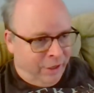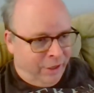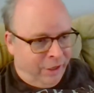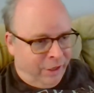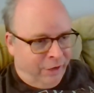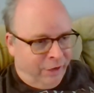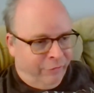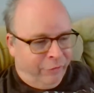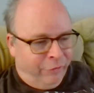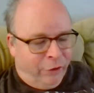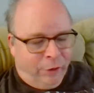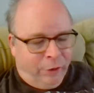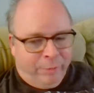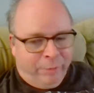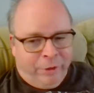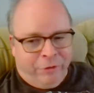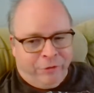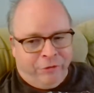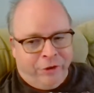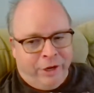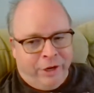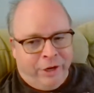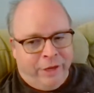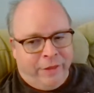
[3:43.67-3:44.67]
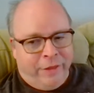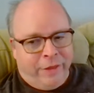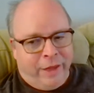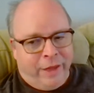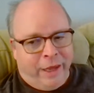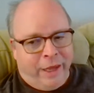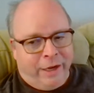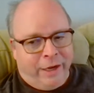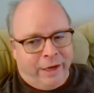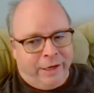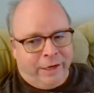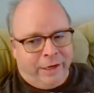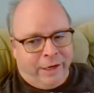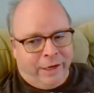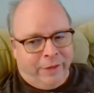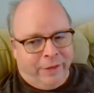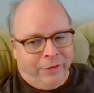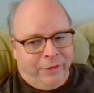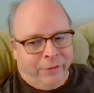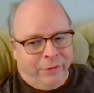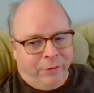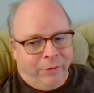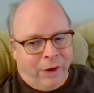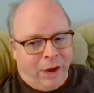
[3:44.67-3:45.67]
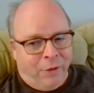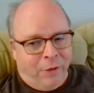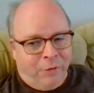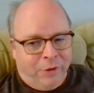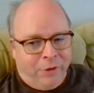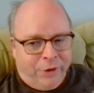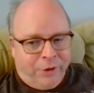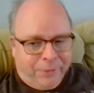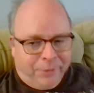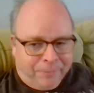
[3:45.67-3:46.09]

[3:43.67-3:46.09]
They very much need that. They're out.